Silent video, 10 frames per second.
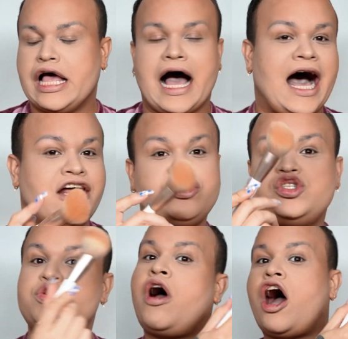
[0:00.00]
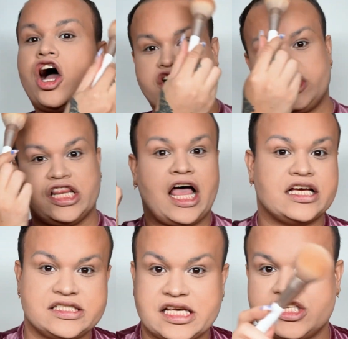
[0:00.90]
I don't do harsh
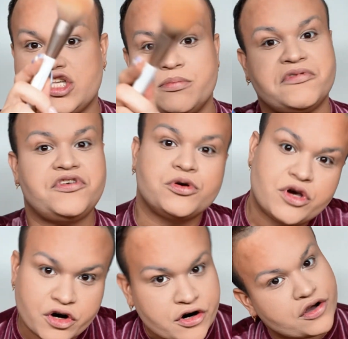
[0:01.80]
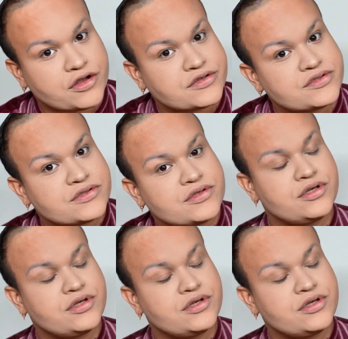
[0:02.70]
lines like some of you girls.